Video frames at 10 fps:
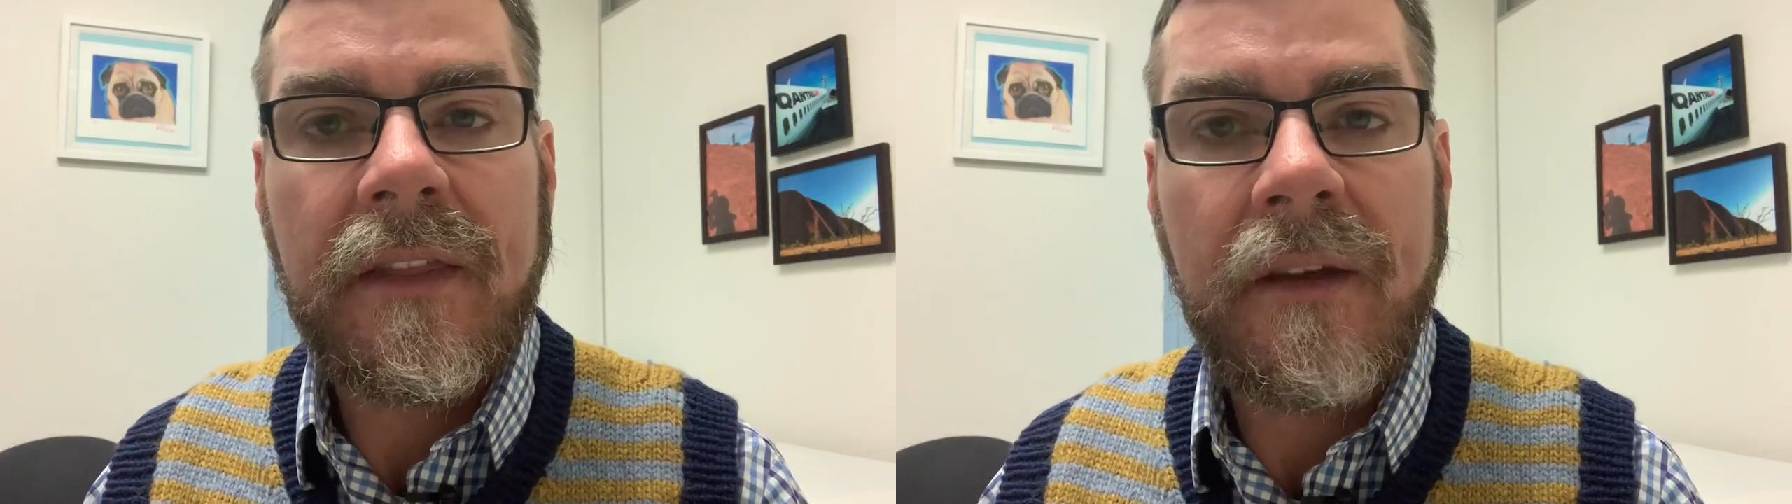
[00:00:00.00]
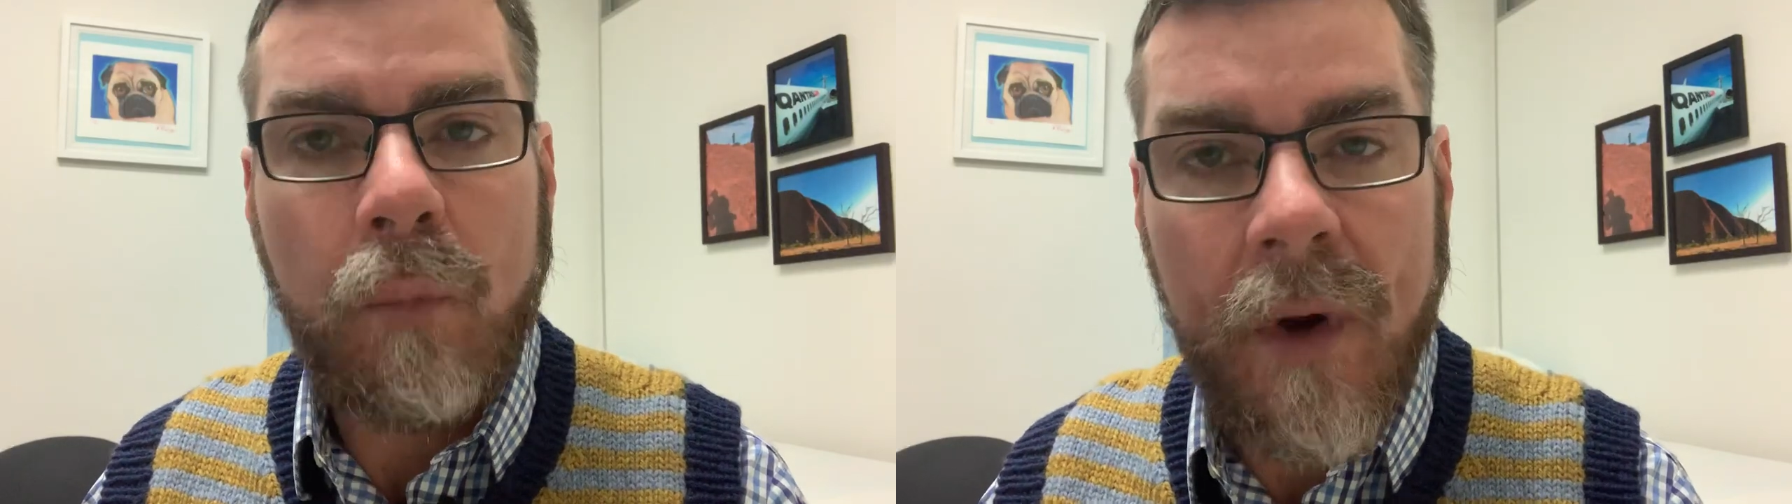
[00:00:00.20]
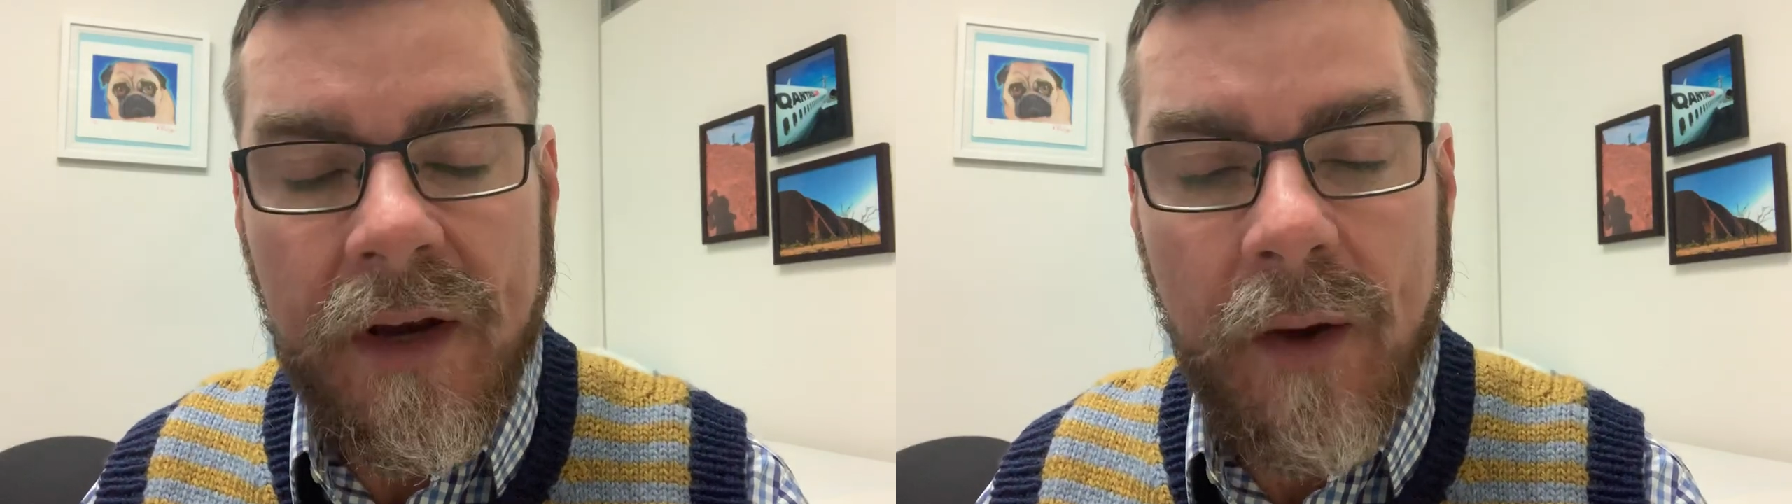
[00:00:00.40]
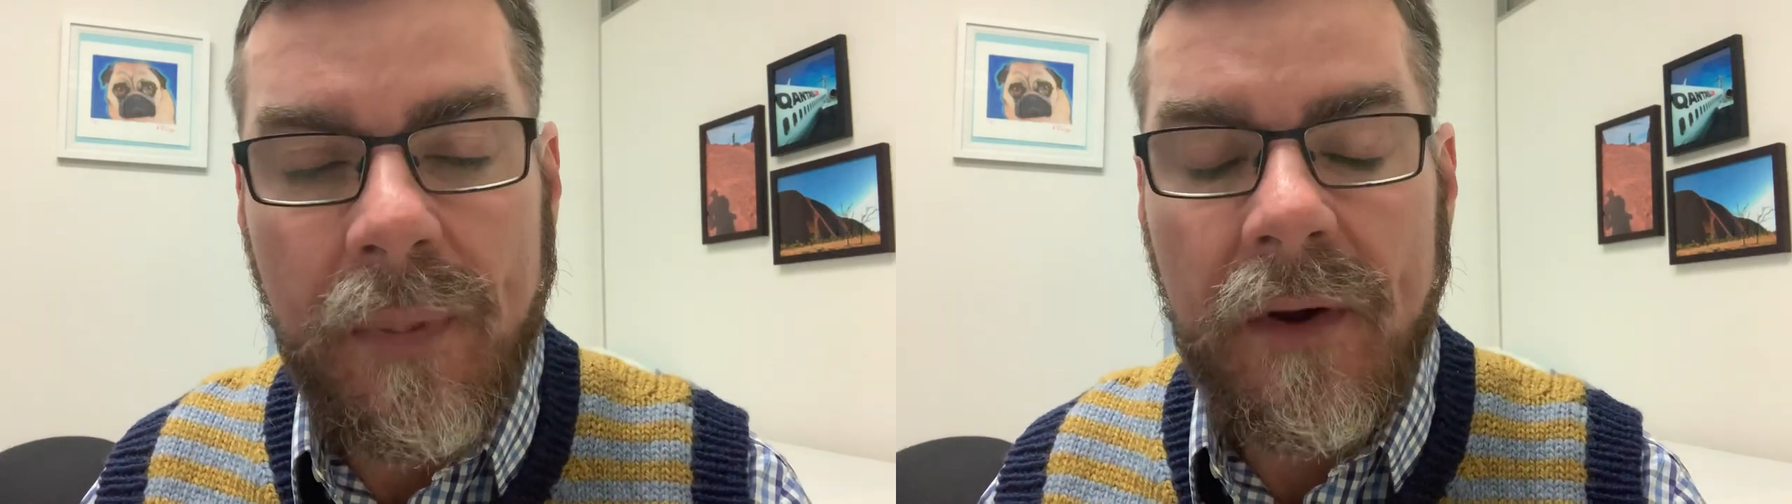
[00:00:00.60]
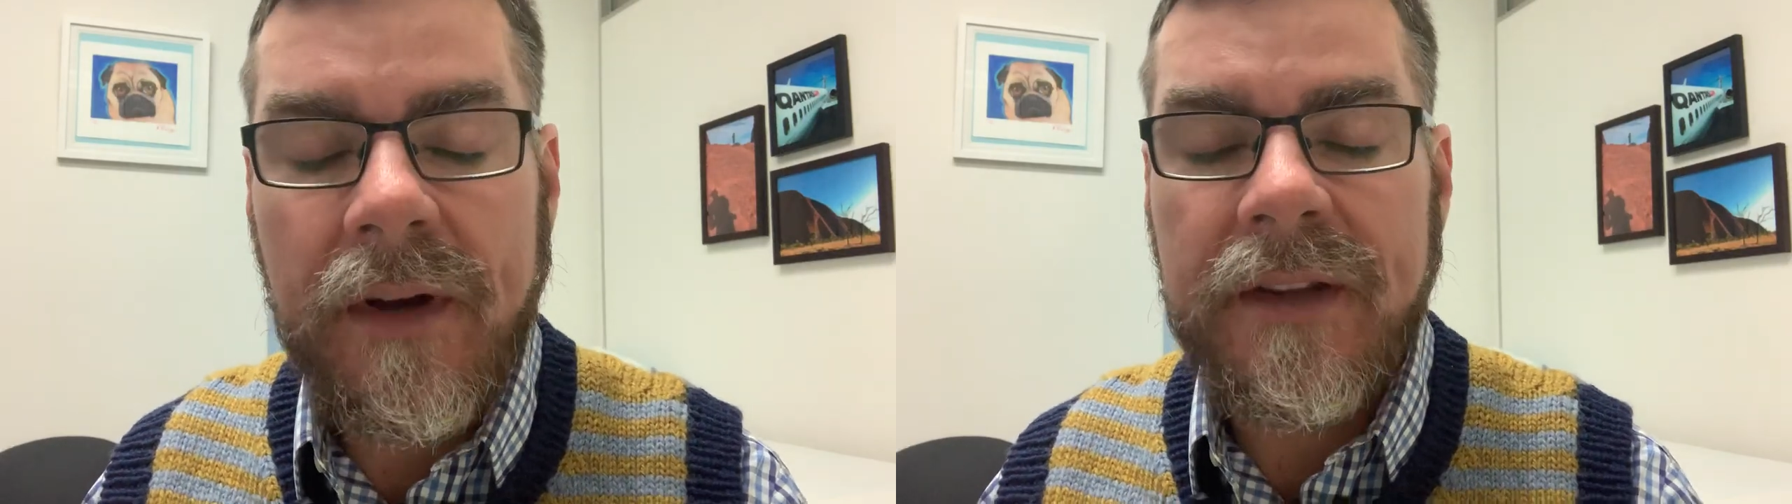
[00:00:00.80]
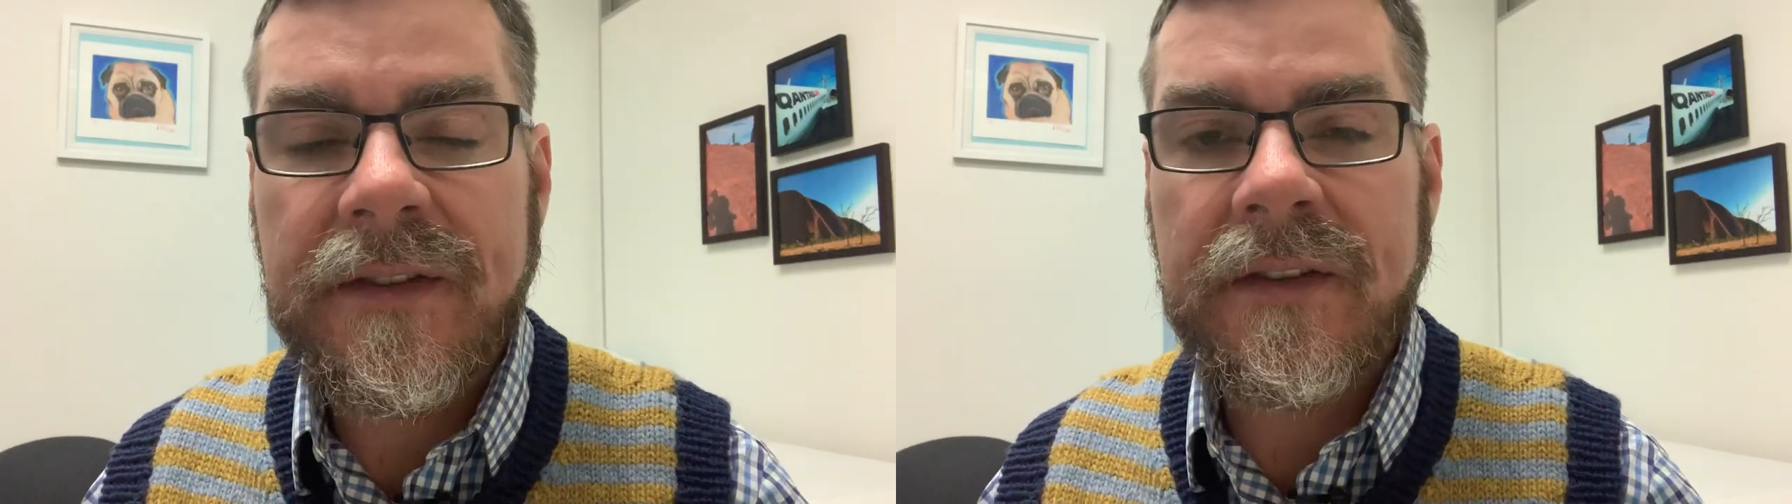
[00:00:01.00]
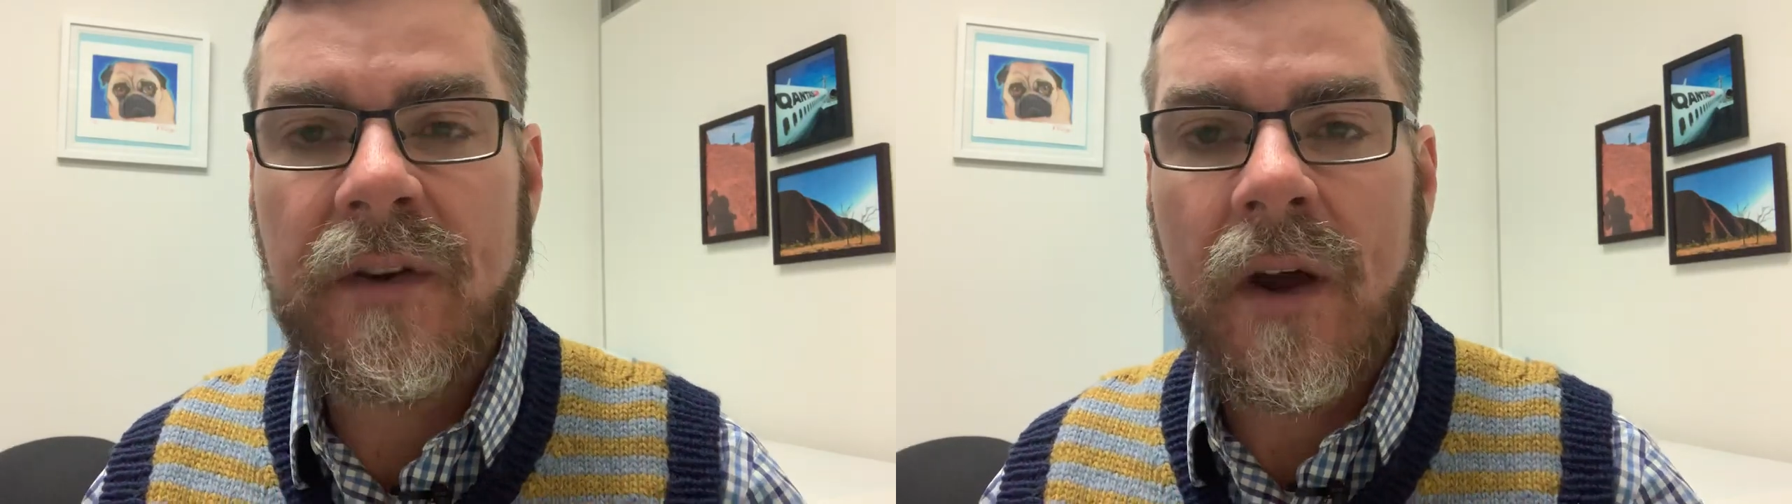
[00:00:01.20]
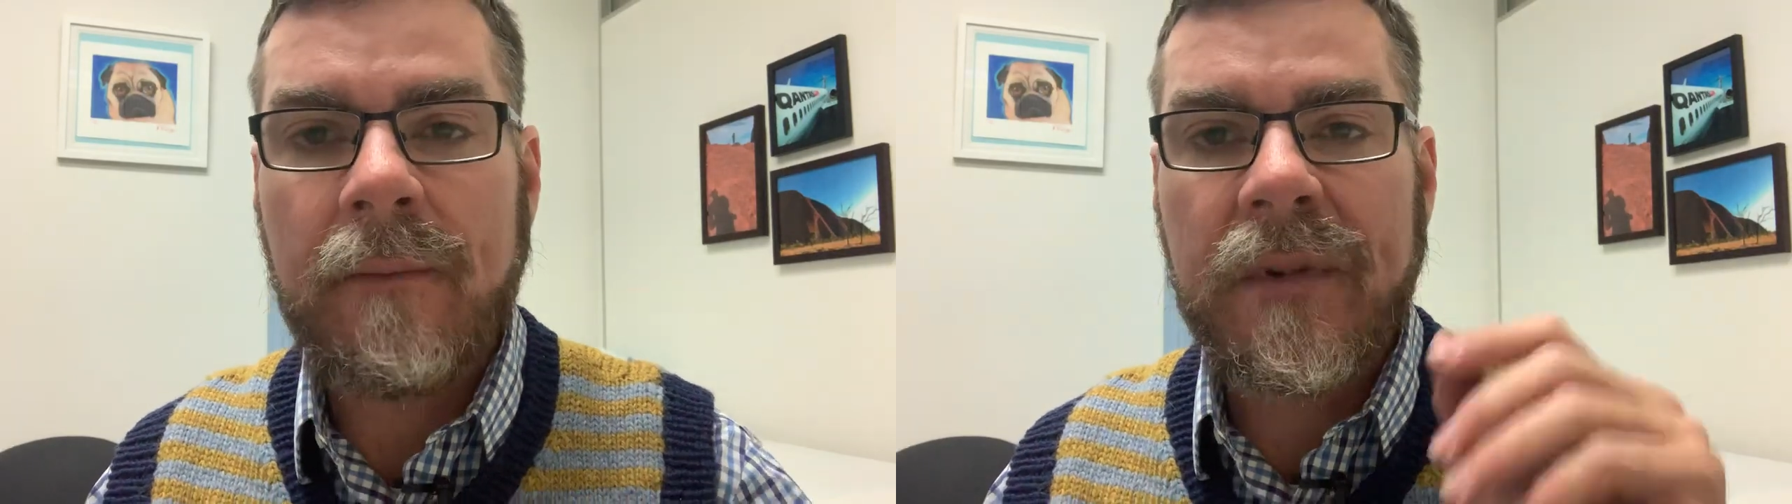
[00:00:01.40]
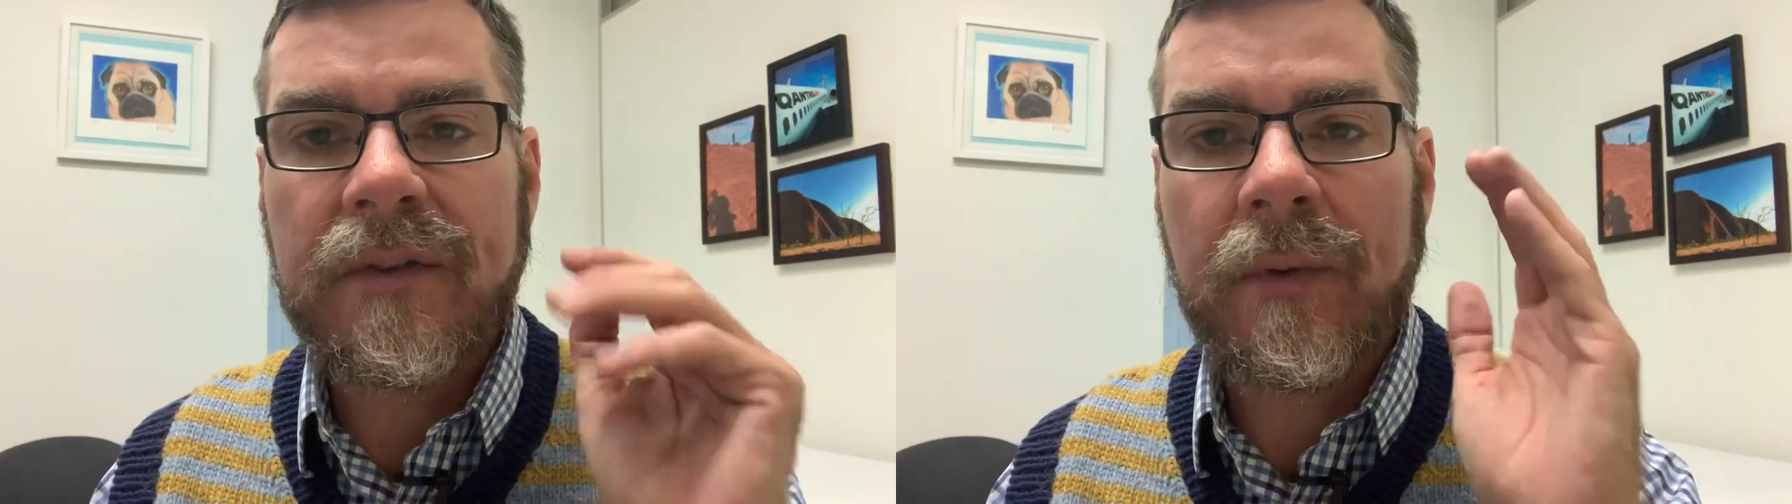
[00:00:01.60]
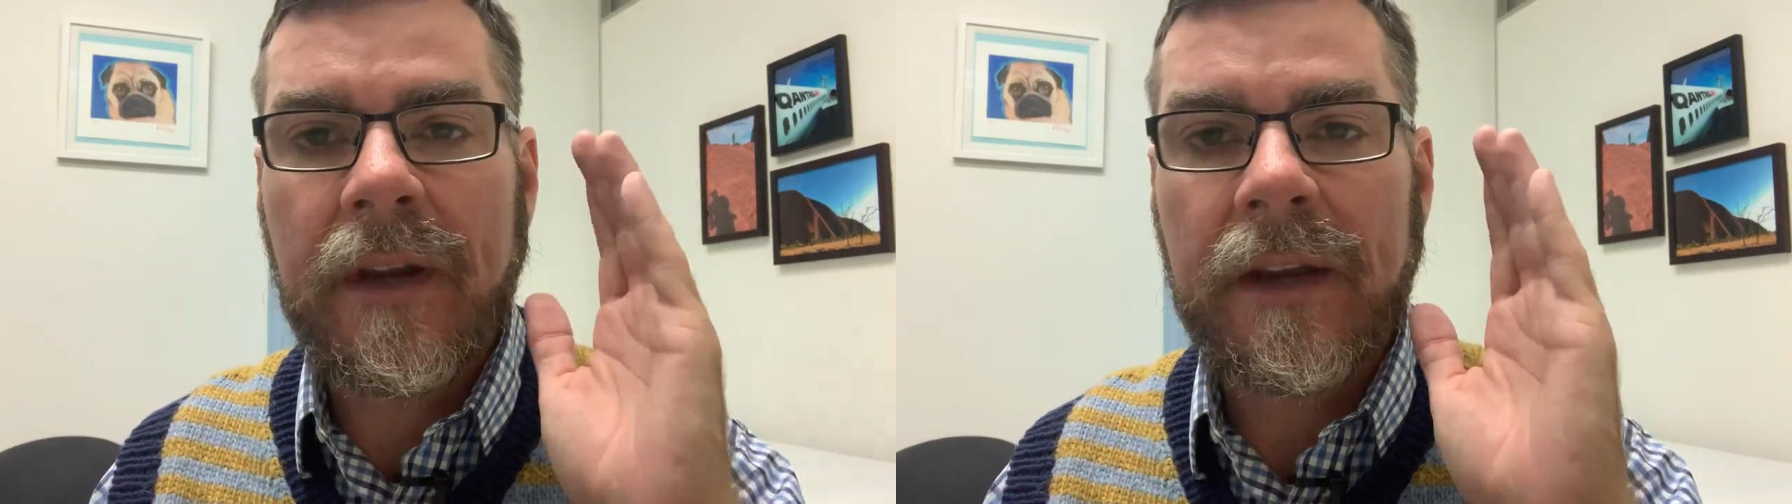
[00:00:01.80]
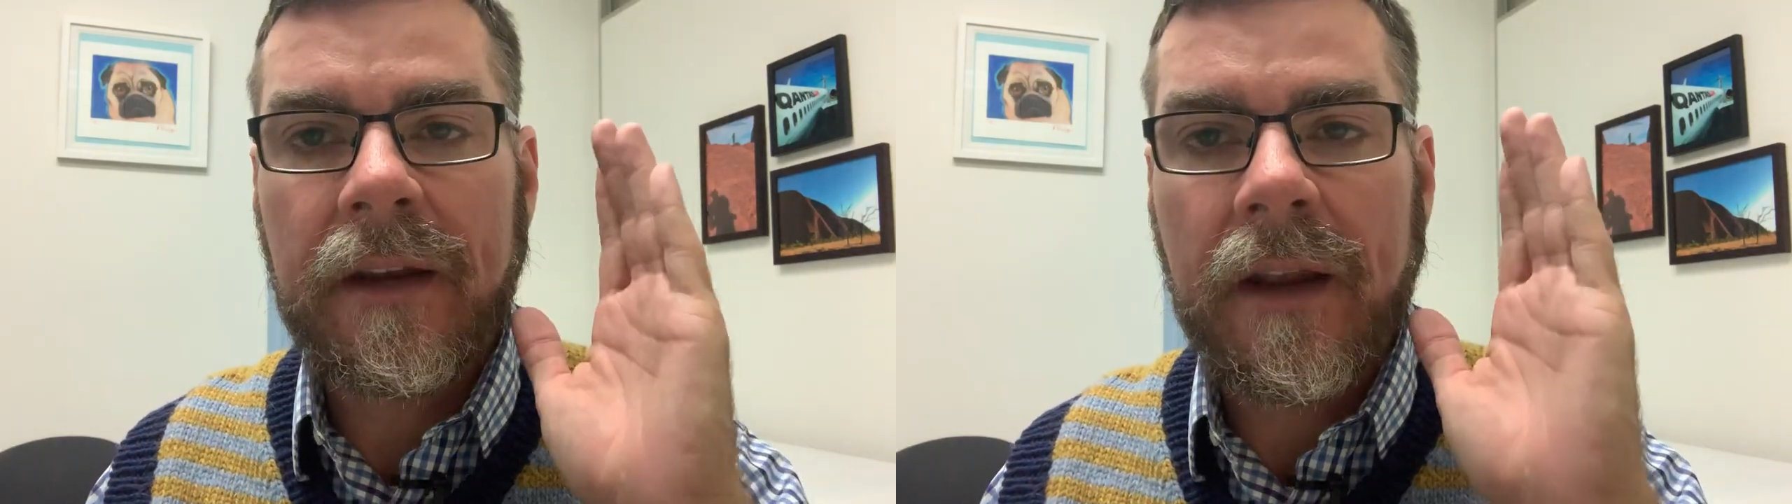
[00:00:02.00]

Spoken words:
The window period is the time between